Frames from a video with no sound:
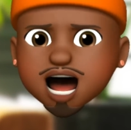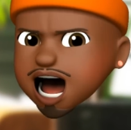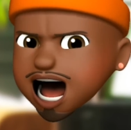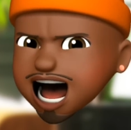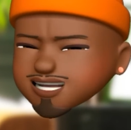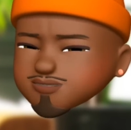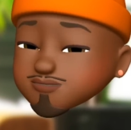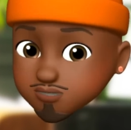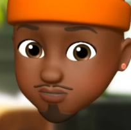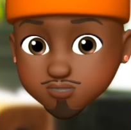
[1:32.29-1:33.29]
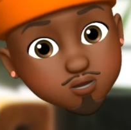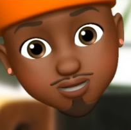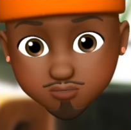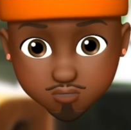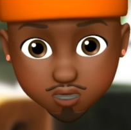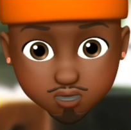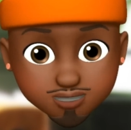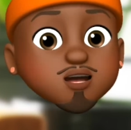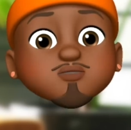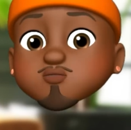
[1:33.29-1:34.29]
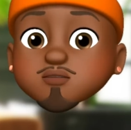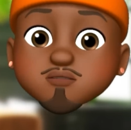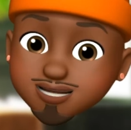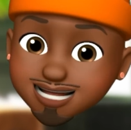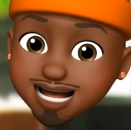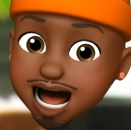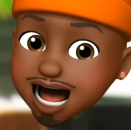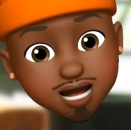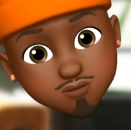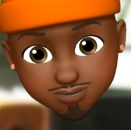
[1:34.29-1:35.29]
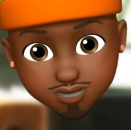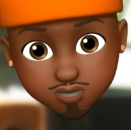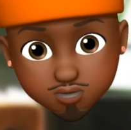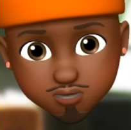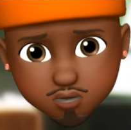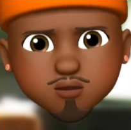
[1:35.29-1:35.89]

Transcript: I had a few choice words for Mia and Peter,